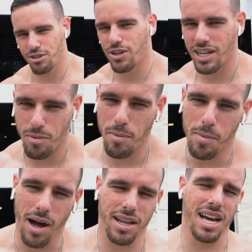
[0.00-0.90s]
for tuning in.
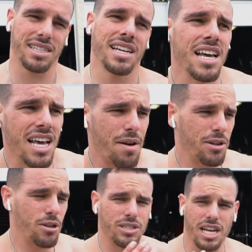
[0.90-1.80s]
Remember podcast
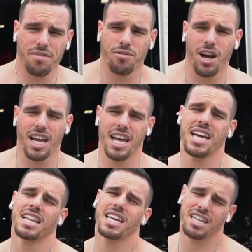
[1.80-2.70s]
every Tuesday and Friday,
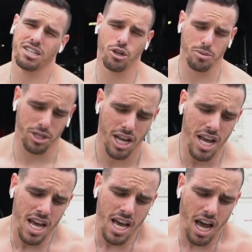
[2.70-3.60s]
link in the description.
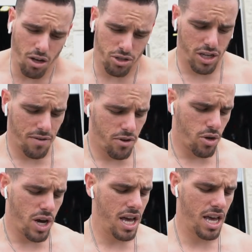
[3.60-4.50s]
I also give
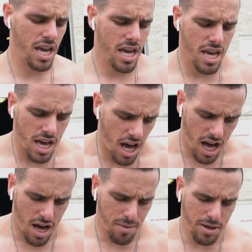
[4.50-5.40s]
you
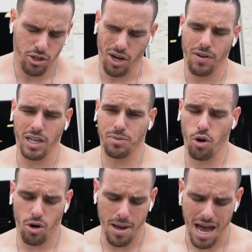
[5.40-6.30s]
um, Fast
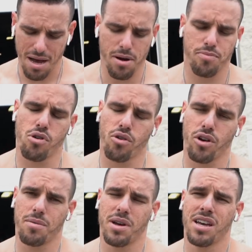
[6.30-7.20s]
program, ABBA
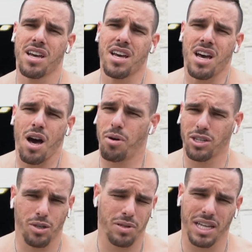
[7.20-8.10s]
program, a
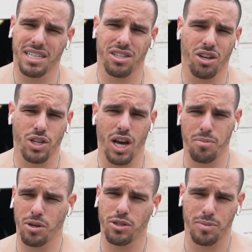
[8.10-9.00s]
bunch of plans and also how to
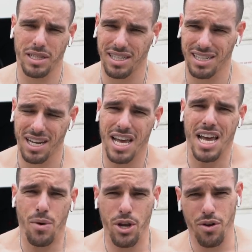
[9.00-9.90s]
build your business
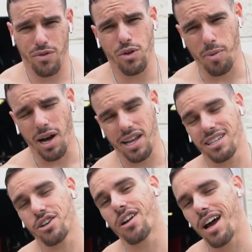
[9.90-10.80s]
when you review the
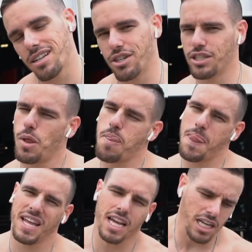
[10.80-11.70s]
podcast on iTunes.
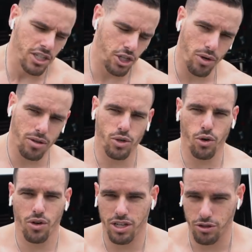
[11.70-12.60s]
Show notes
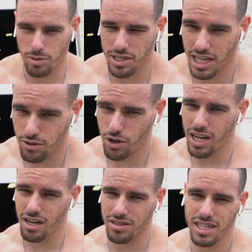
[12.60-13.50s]
or the description. Thanks for
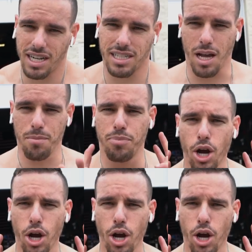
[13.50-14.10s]
tuning in. I'll see you next time.